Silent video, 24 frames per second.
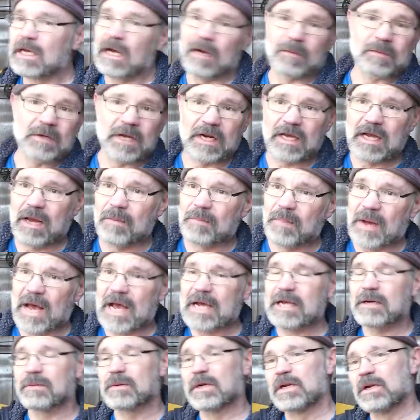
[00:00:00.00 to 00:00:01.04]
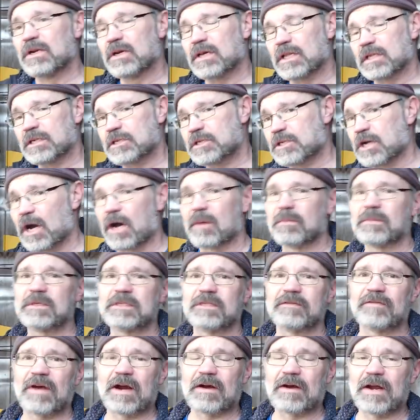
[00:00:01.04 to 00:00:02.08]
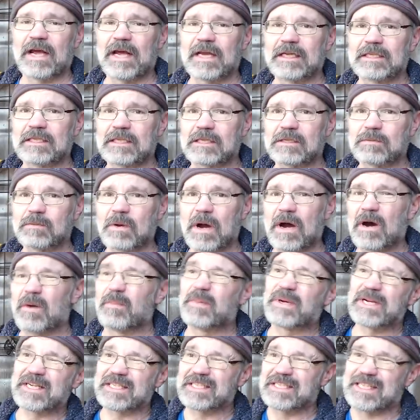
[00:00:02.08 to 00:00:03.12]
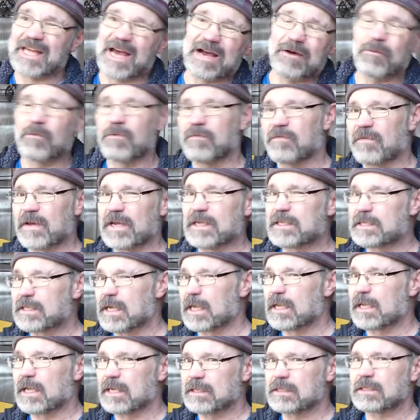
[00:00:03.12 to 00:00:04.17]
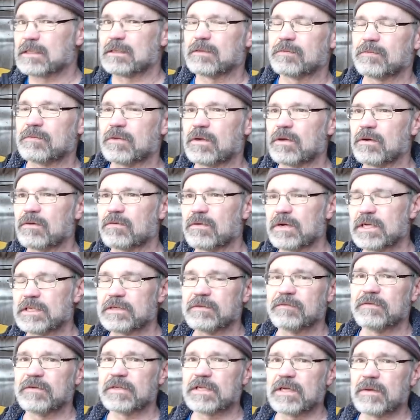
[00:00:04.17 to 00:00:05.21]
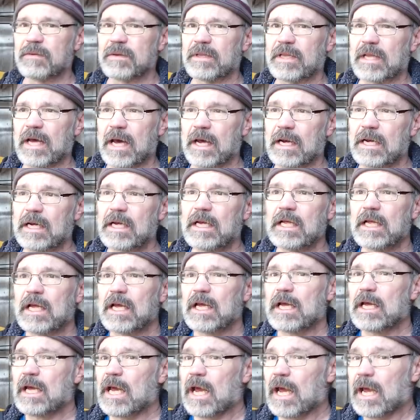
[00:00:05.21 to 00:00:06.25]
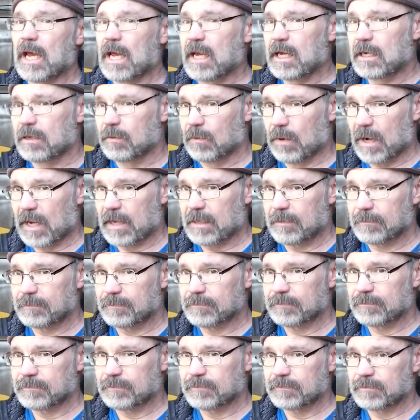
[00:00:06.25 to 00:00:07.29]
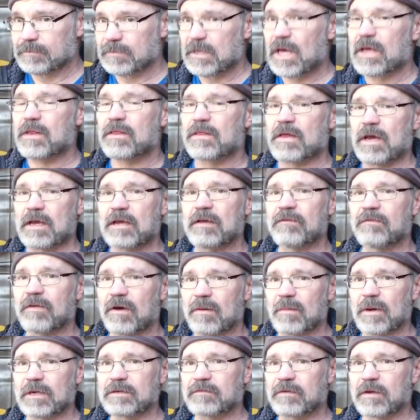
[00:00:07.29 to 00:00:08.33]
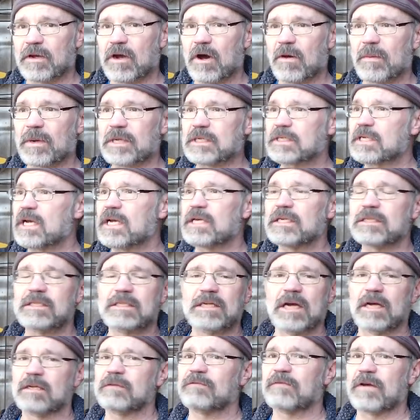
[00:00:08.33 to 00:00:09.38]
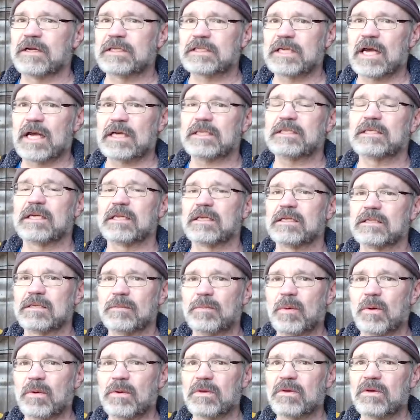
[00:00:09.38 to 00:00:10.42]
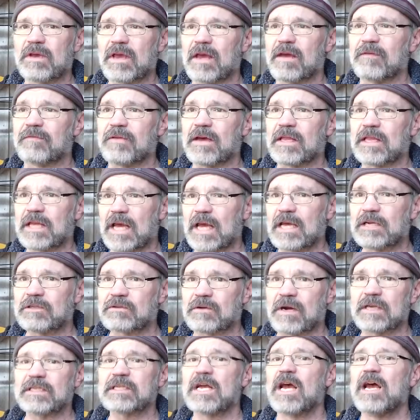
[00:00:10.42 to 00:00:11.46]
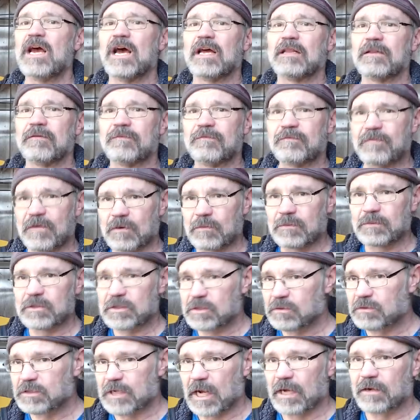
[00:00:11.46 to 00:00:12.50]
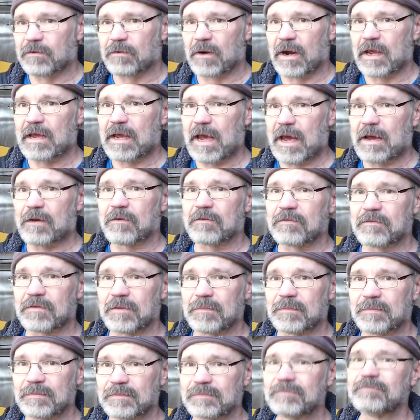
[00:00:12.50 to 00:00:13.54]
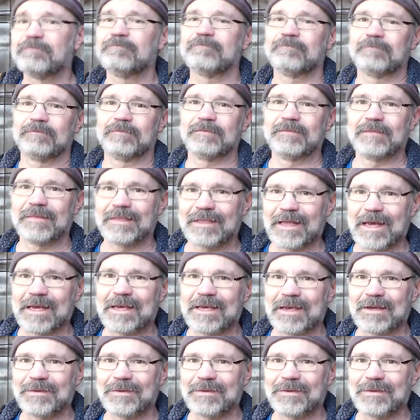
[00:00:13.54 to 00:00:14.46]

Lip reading: I'm going to come back, I'm going to look at the sharpness of arrowheads as well, because that all feeds in. There's a good reason for doing that. Anyway, thank you very much for your comments. It's just fantastic, the support you give and the interest and the films you generate out of them. Thank